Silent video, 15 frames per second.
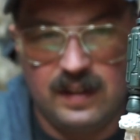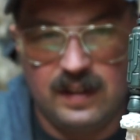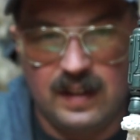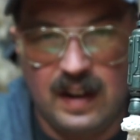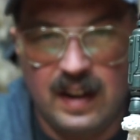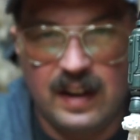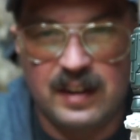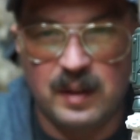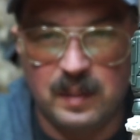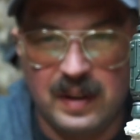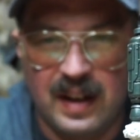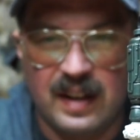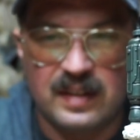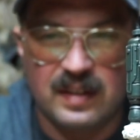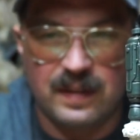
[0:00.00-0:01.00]
I like the
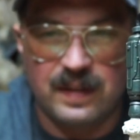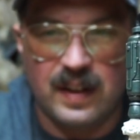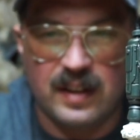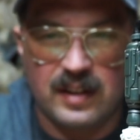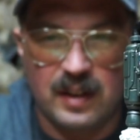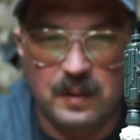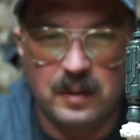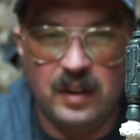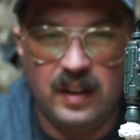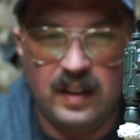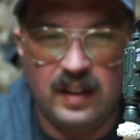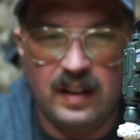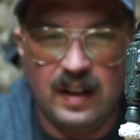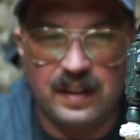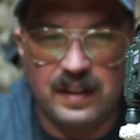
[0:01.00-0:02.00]
blast effects. That
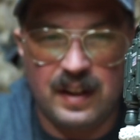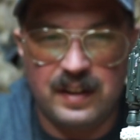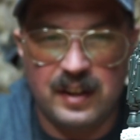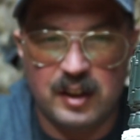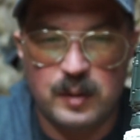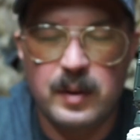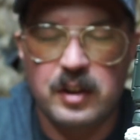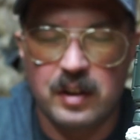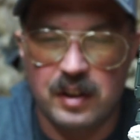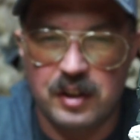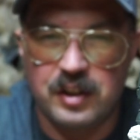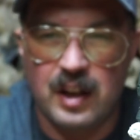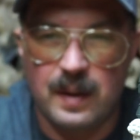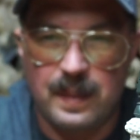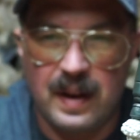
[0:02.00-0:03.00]
really, I think, especially on
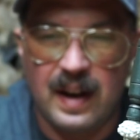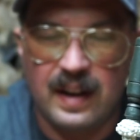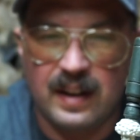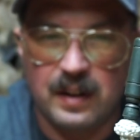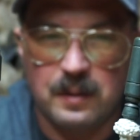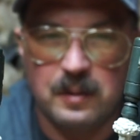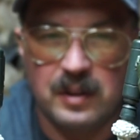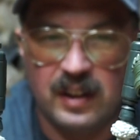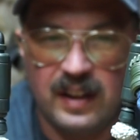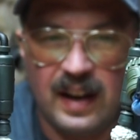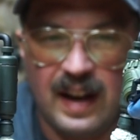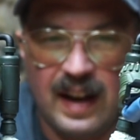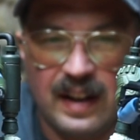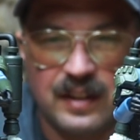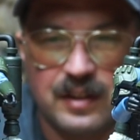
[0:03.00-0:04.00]
the jetpack, it really
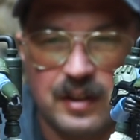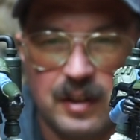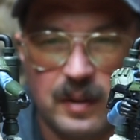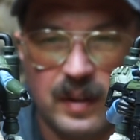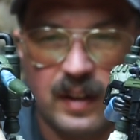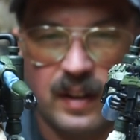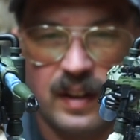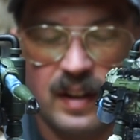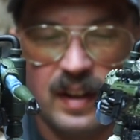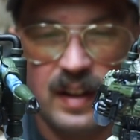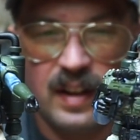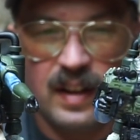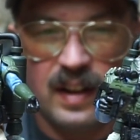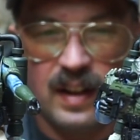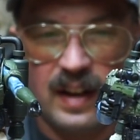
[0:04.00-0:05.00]
adds to it.
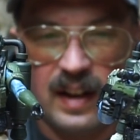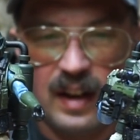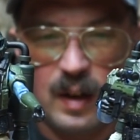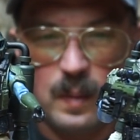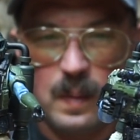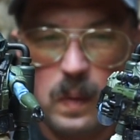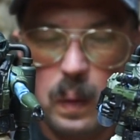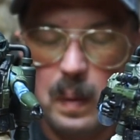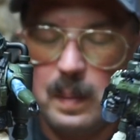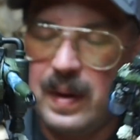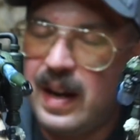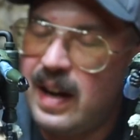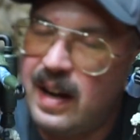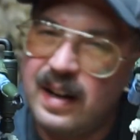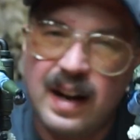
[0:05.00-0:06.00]

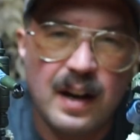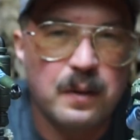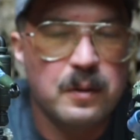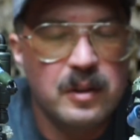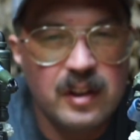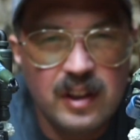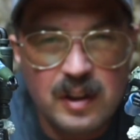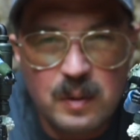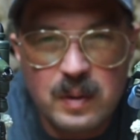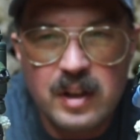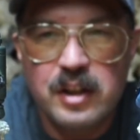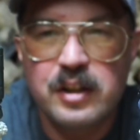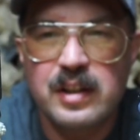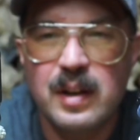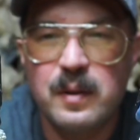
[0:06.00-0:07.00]
Man, I really
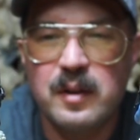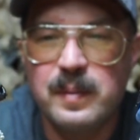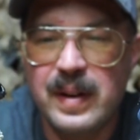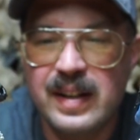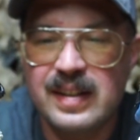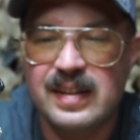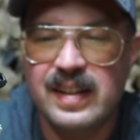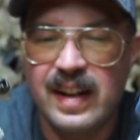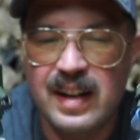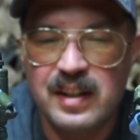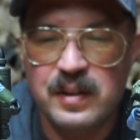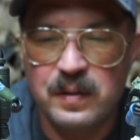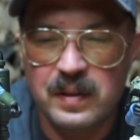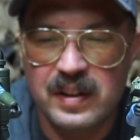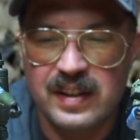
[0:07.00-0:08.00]
wish they would make
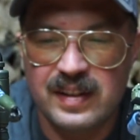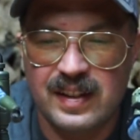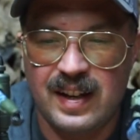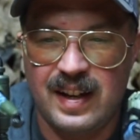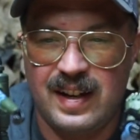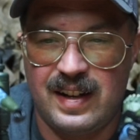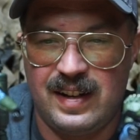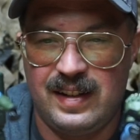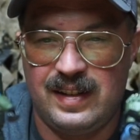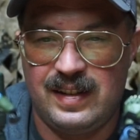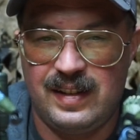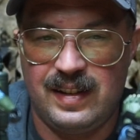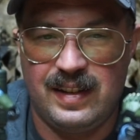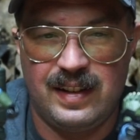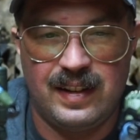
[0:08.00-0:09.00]
stands for these
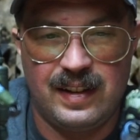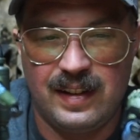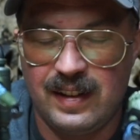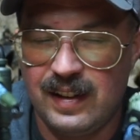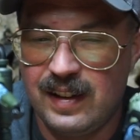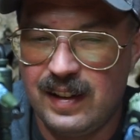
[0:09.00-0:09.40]
guys. Like